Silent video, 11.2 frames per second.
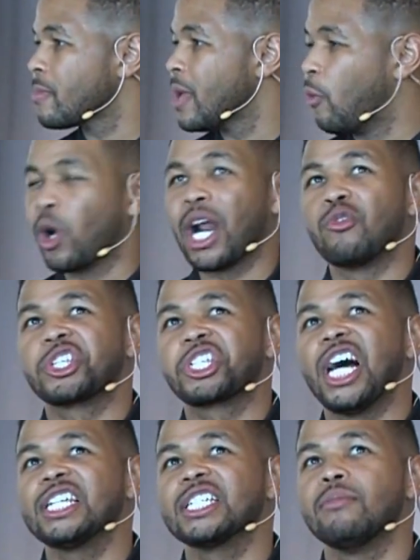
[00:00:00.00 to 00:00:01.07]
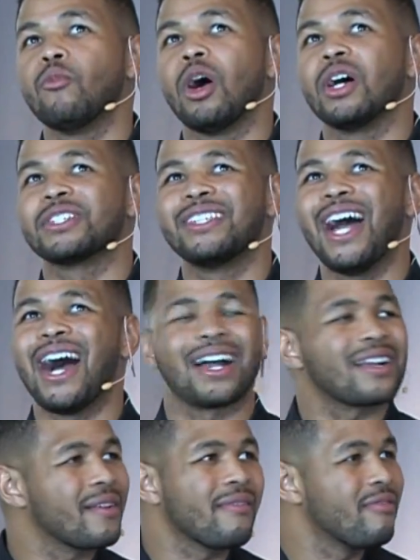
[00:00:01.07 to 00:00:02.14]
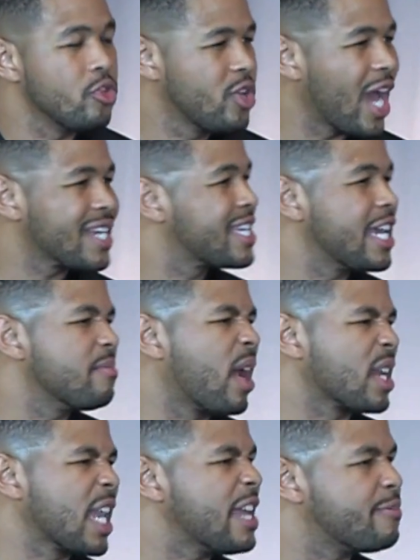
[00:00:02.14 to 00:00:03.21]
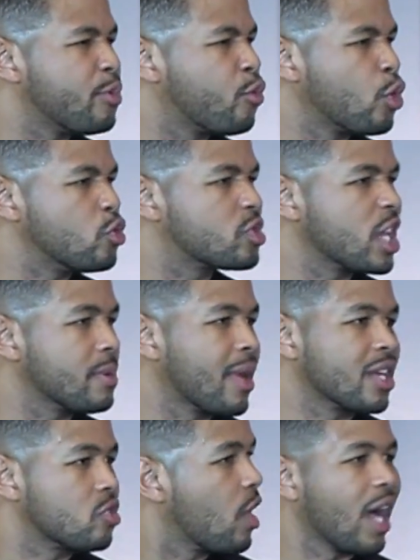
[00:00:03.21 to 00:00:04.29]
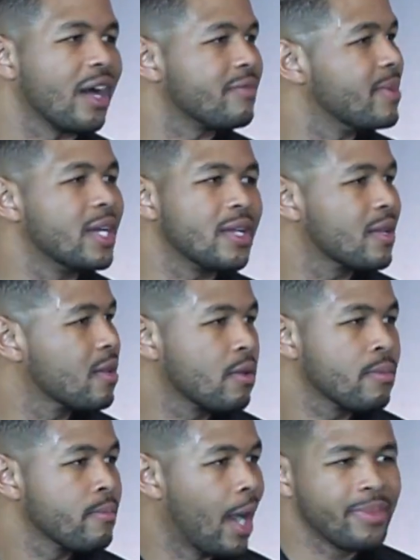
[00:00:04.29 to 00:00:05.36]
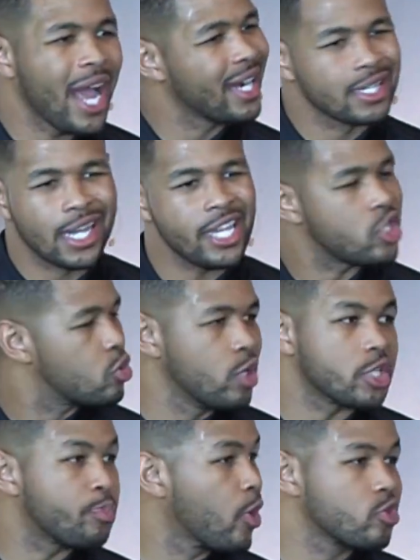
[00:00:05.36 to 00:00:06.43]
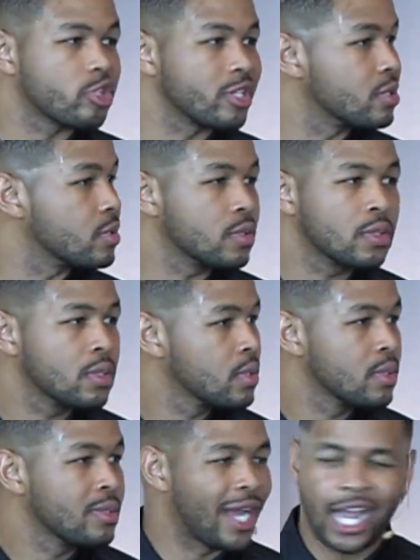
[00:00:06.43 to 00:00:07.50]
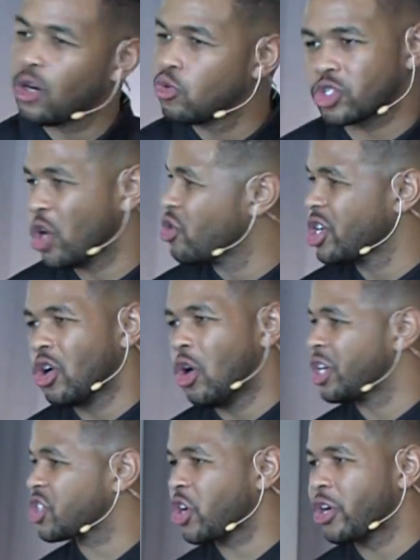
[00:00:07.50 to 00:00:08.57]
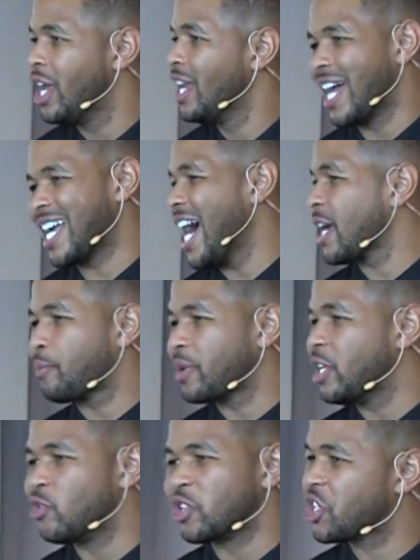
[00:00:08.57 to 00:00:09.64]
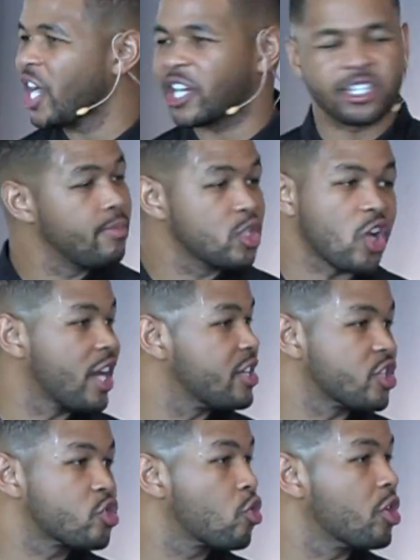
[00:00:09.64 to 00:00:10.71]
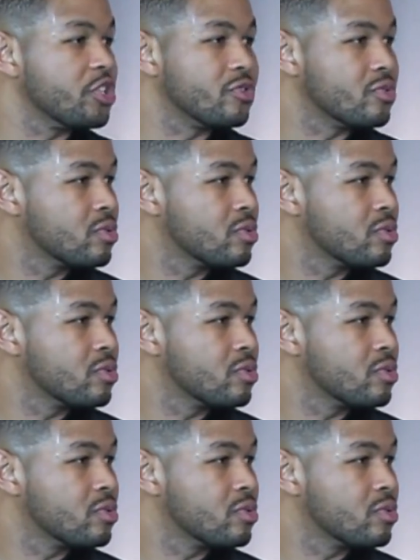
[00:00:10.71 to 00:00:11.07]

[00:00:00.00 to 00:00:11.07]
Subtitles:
And what I was telling them was, Doc, you got to take my life before you take my drive, man. I'm not a light switch person. Like, I don't turn it on and turn it. Like, I could play you in checkers. I'm going to try to destroy you.